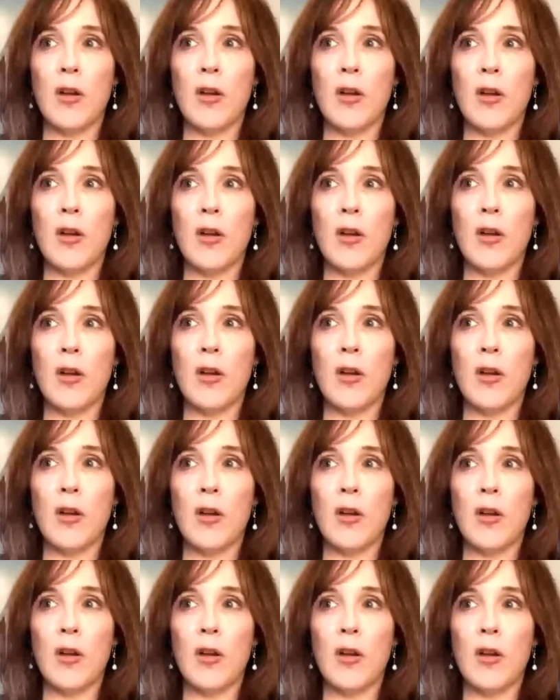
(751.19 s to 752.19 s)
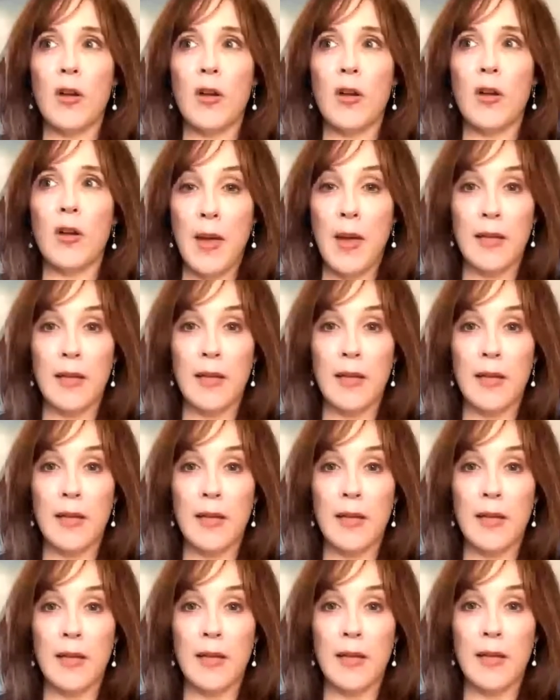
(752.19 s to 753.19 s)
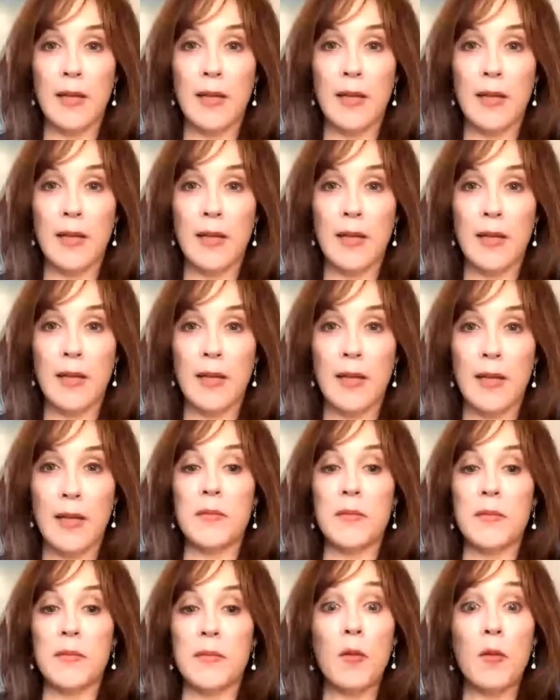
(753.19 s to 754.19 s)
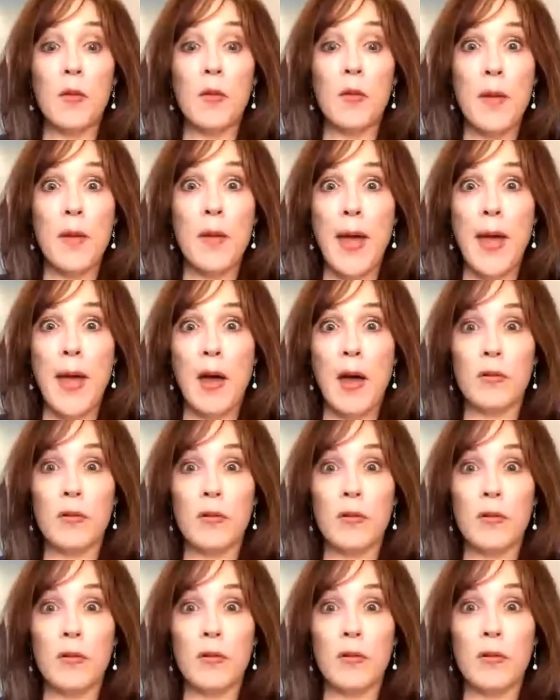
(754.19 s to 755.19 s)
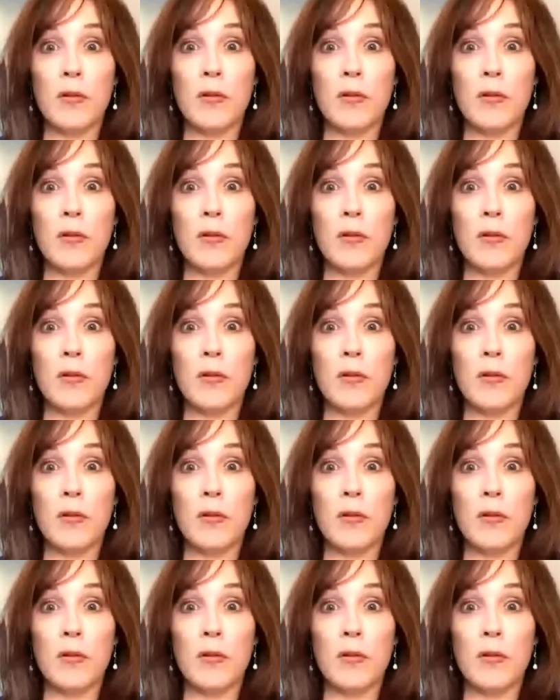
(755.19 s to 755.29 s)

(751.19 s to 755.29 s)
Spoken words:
wonderful colleague in integrative medicine tell me about